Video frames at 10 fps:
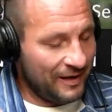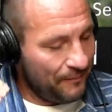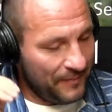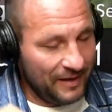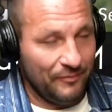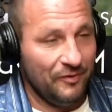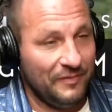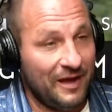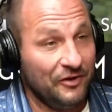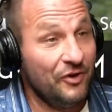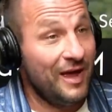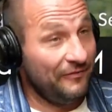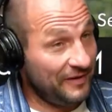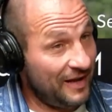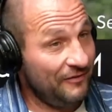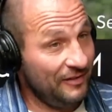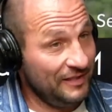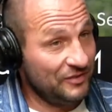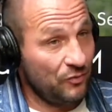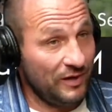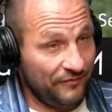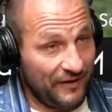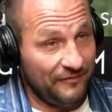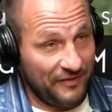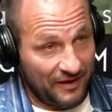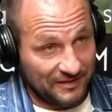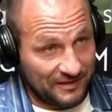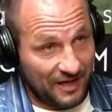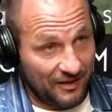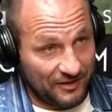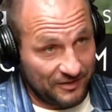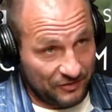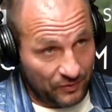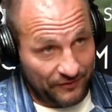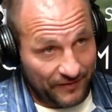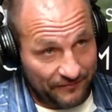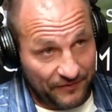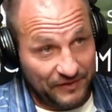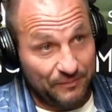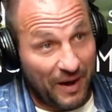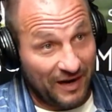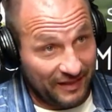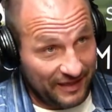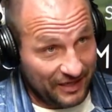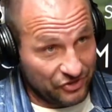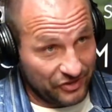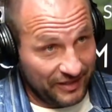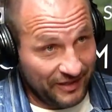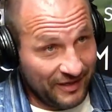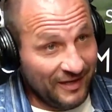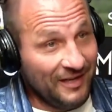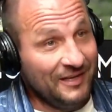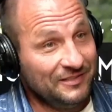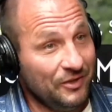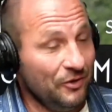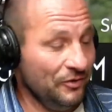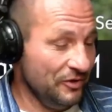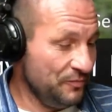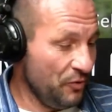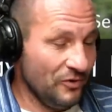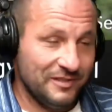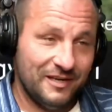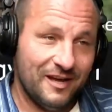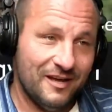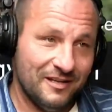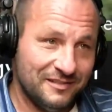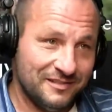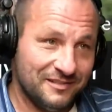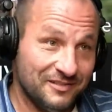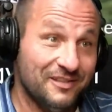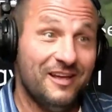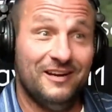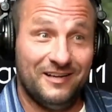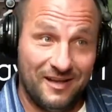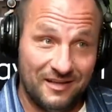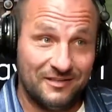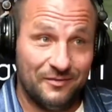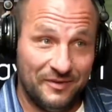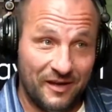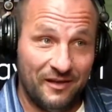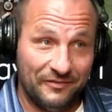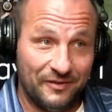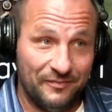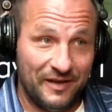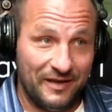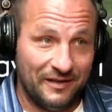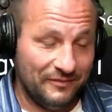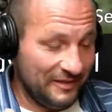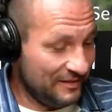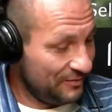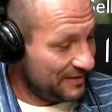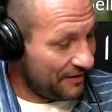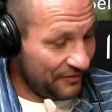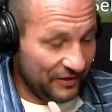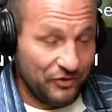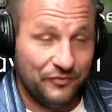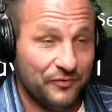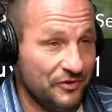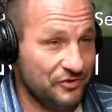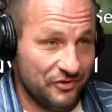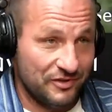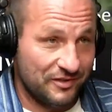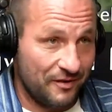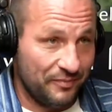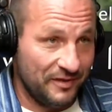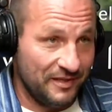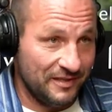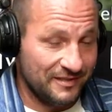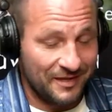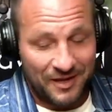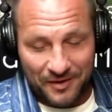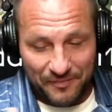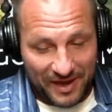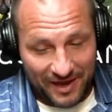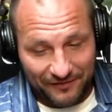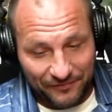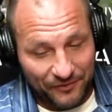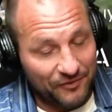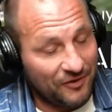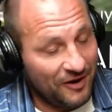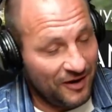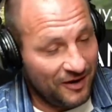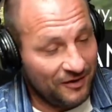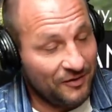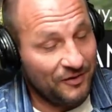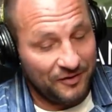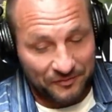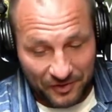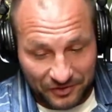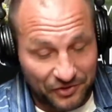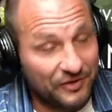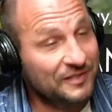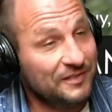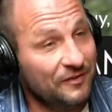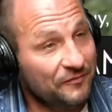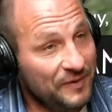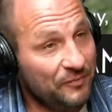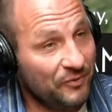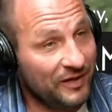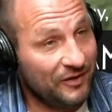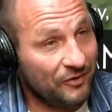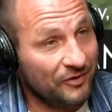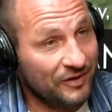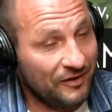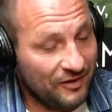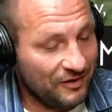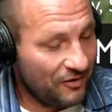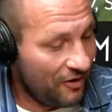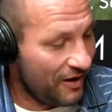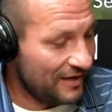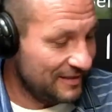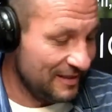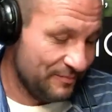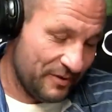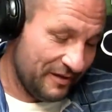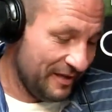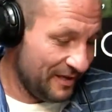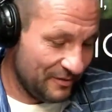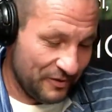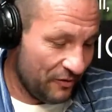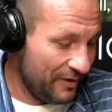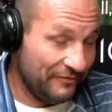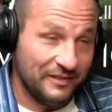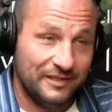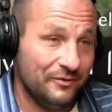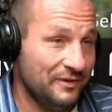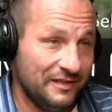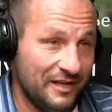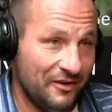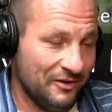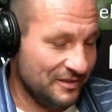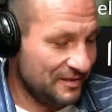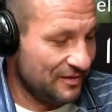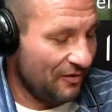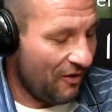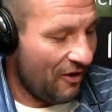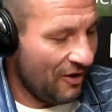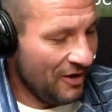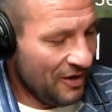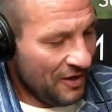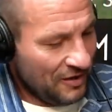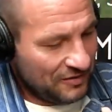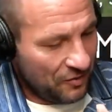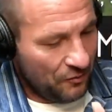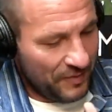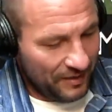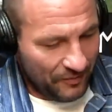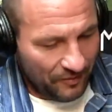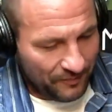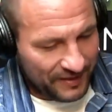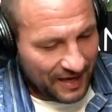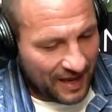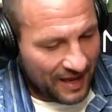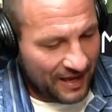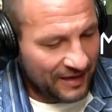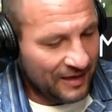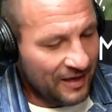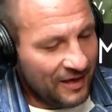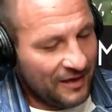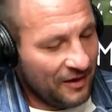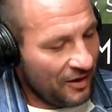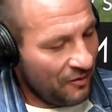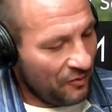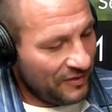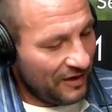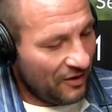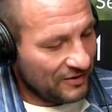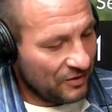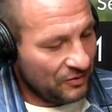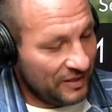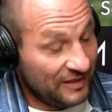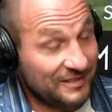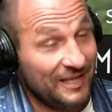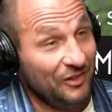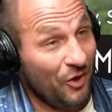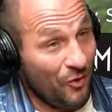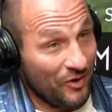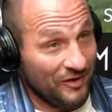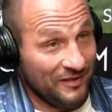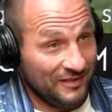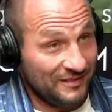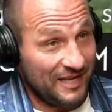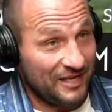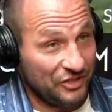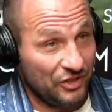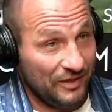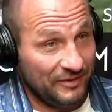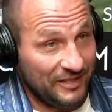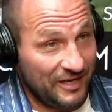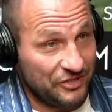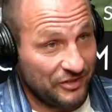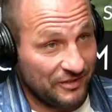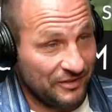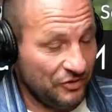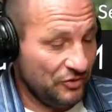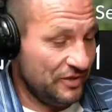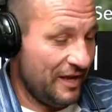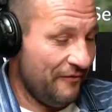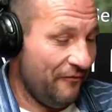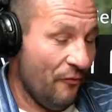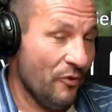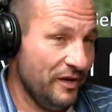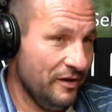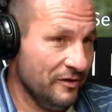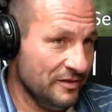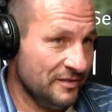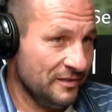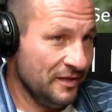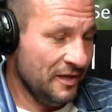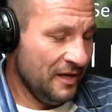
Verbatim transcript: at a minimum now you have to have at least twenty five thousand dollars, twenty five fifty bodily injury. Mm-hmm. So there's pros and cons. There's a lot of cons. I'll, be, I'll have to admit. I mean, this was definitely good for insurance companies, bad for uh, the attorneys of people get hurt in, in car accidents. But it, it is you know we have to deal with it now because it's the hmm. law. Hmm. So minimum BI. Uh, what they also did is they lowered the statute of limitations. You used to have four years.